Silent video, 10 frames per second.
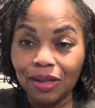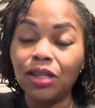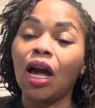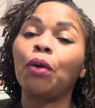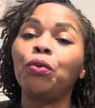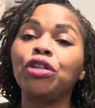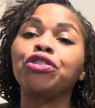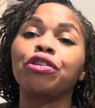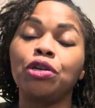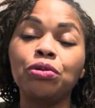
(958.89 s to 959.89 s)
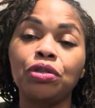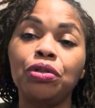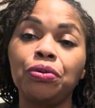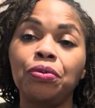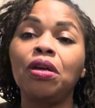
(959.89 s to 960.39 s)
not what you're used
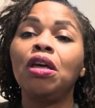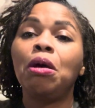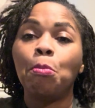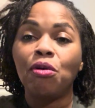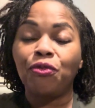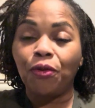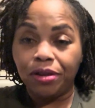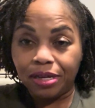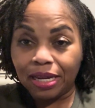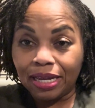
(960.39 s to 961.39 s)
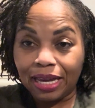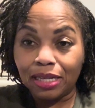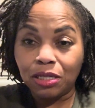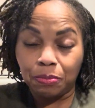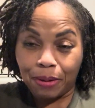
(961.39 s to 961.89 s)
to before you can
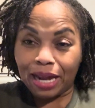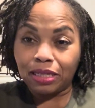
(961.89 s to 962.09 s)
get back